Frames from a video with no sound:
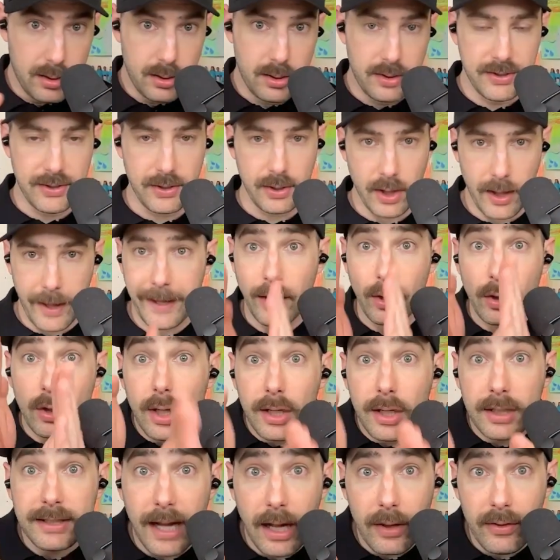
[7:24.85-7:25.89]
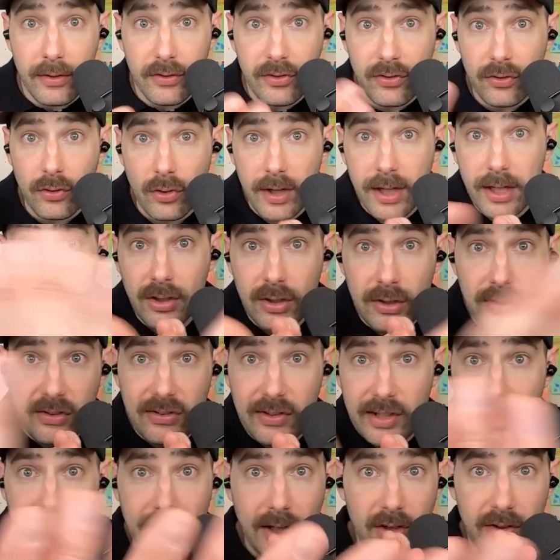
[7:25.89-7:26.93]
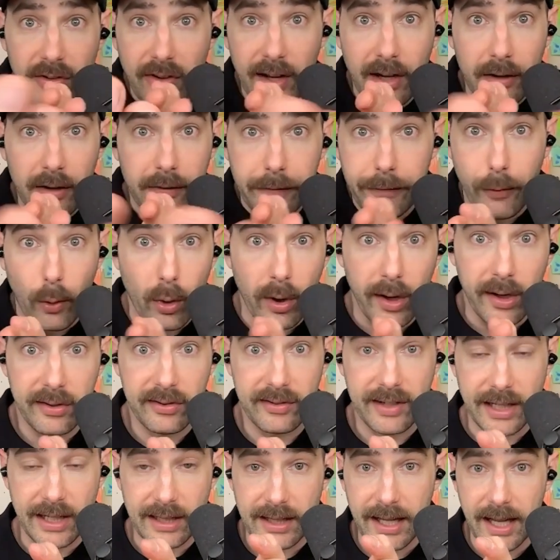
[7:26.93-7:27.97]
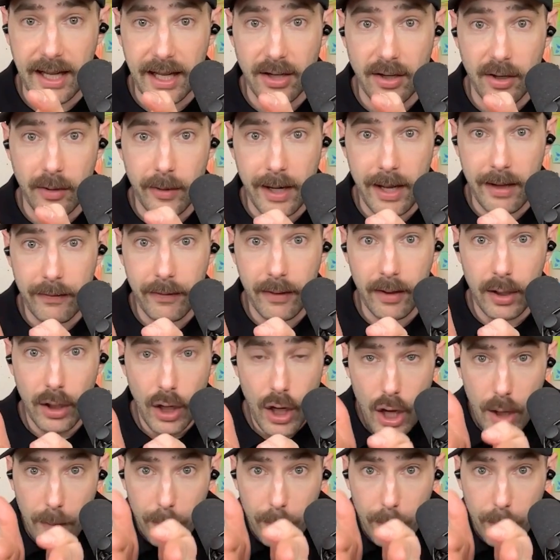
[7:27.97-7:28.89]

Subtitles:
So you look down the street and you see there's like a forest at the end or whatever.